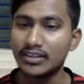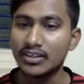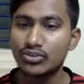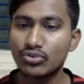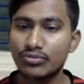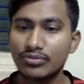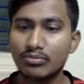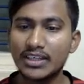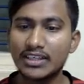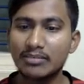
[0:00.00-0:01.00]
So if you
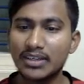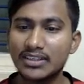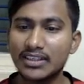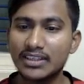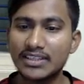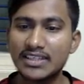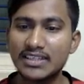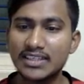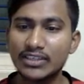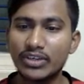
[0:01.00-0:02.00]
multiply 36
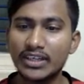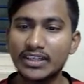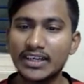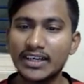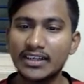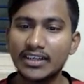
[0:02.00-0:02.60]
and 28,